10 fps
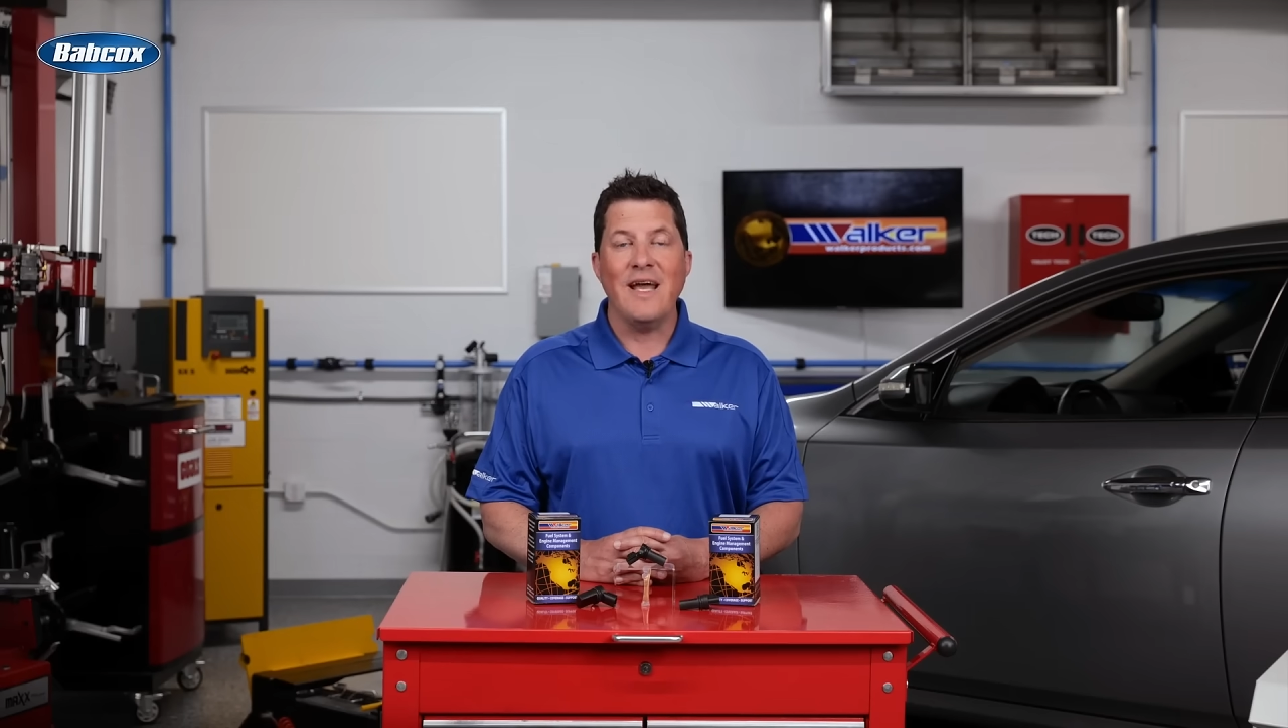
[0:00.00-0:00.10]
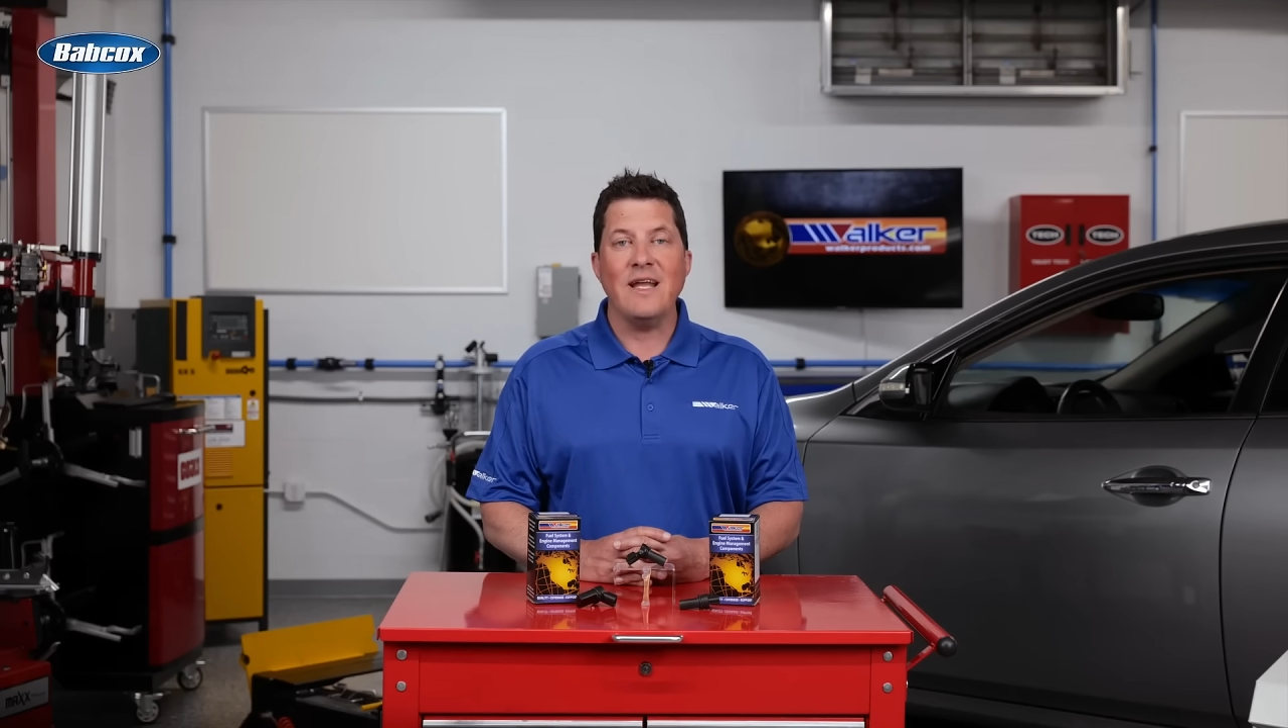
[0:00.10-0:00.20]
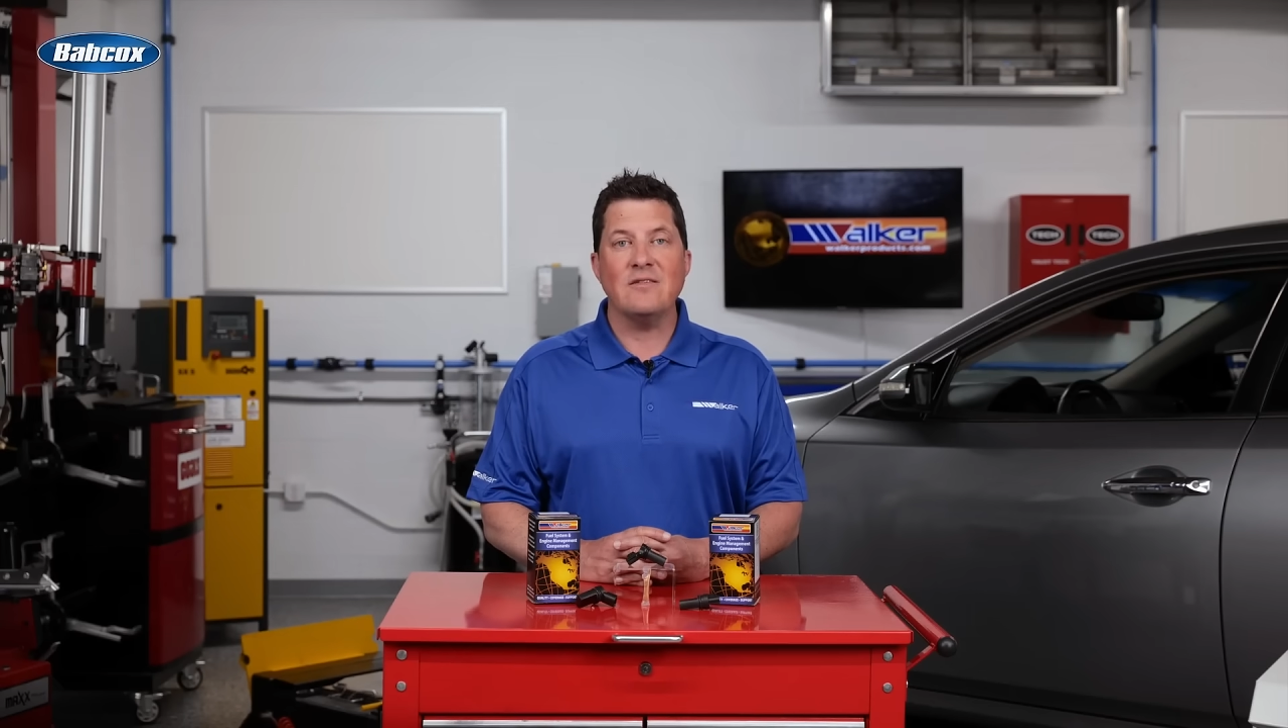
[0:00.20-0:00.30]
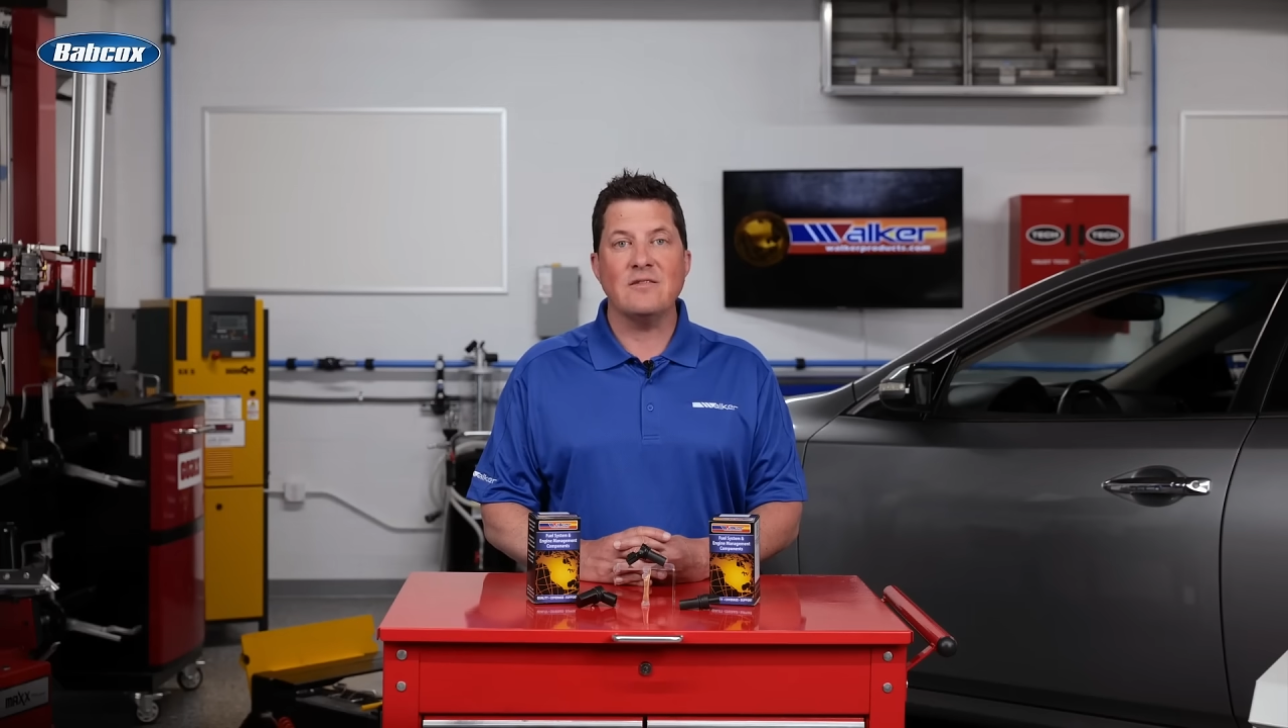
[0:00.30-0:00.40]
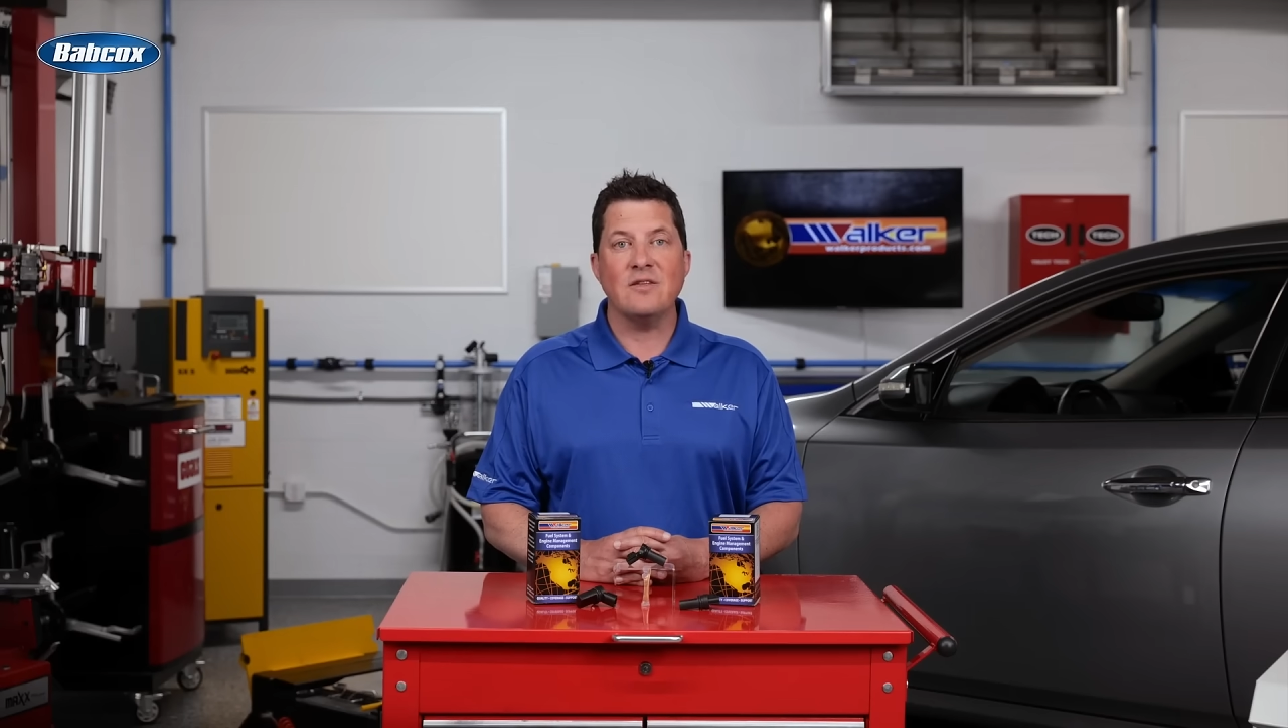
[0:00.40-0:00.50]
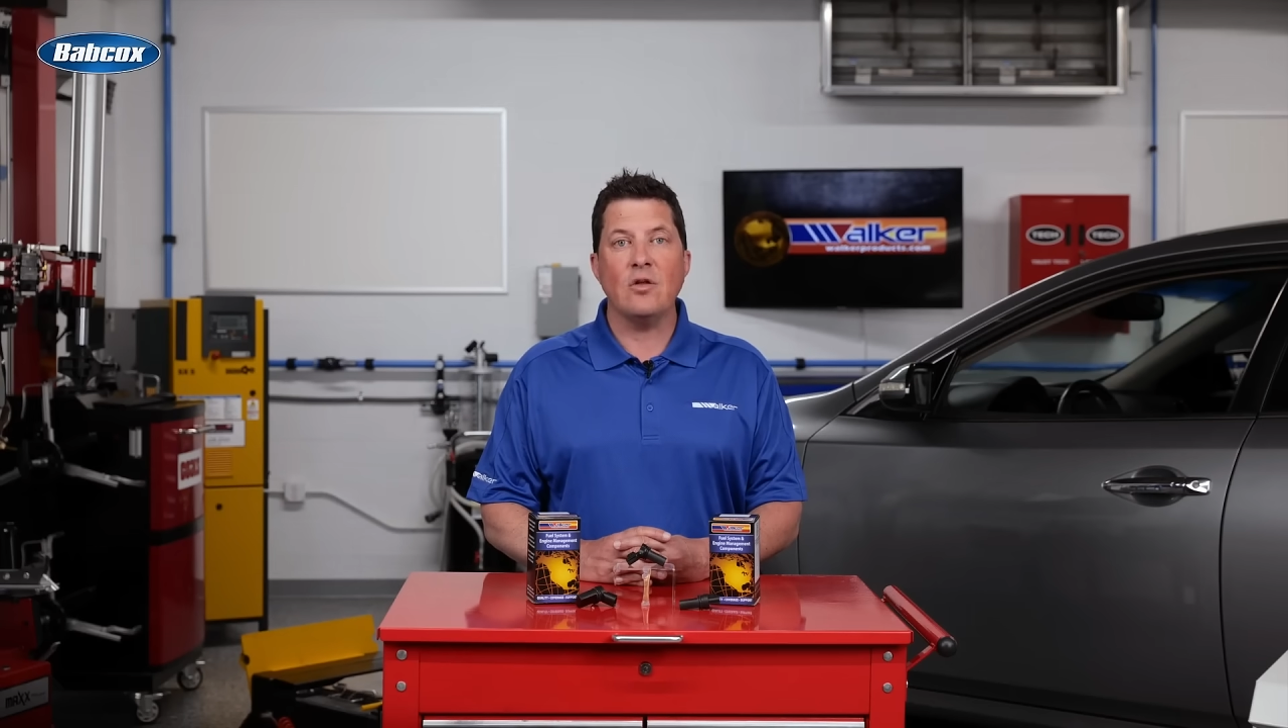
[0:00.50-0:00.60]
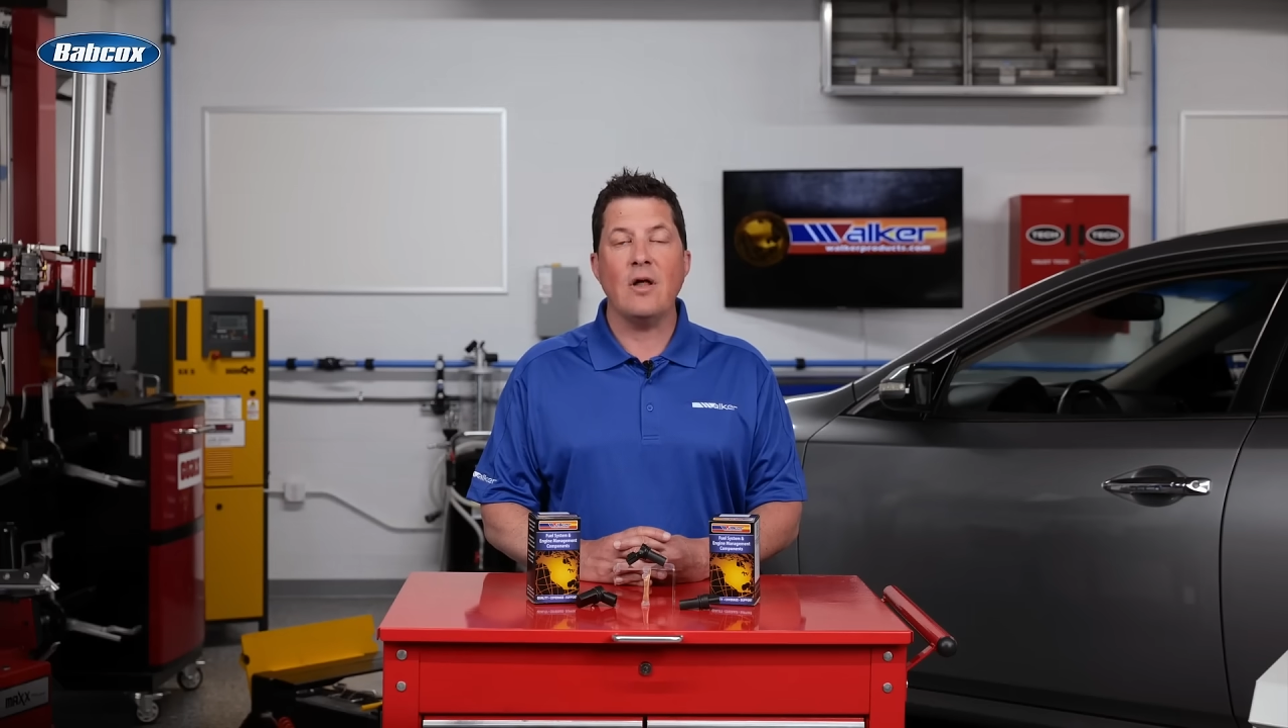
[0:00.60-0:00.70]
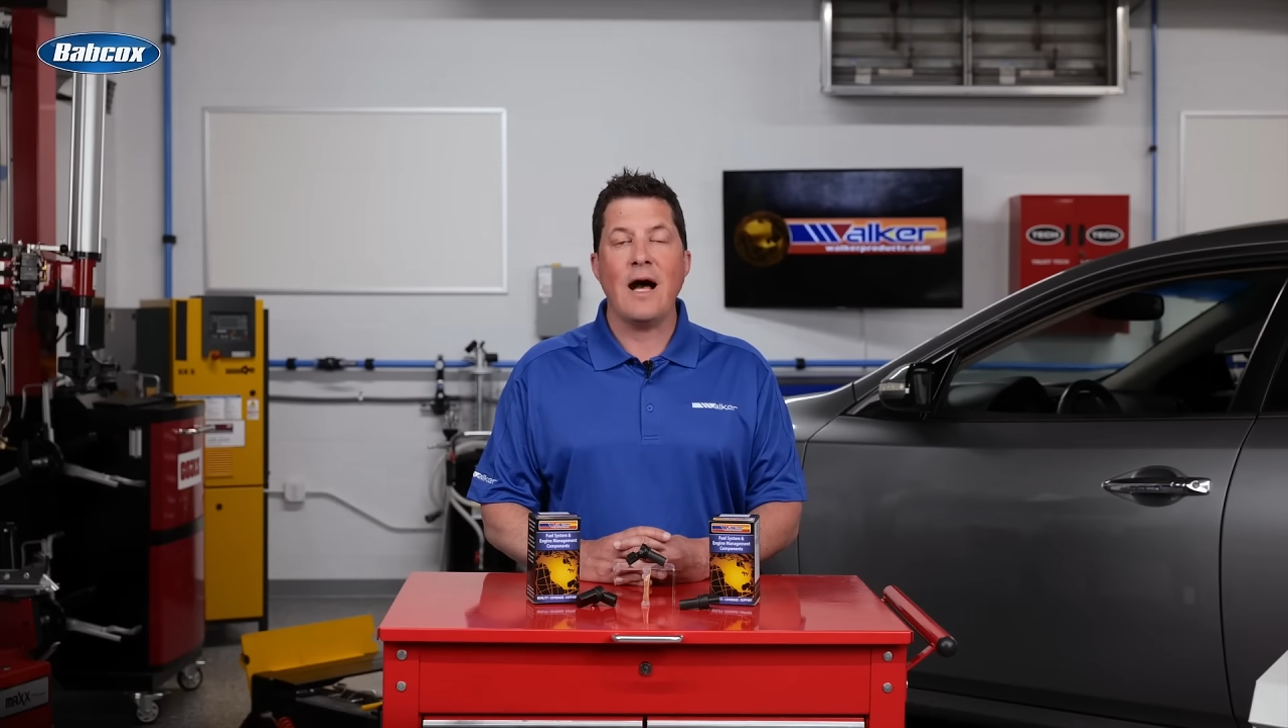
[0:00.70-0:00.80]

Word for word: it is still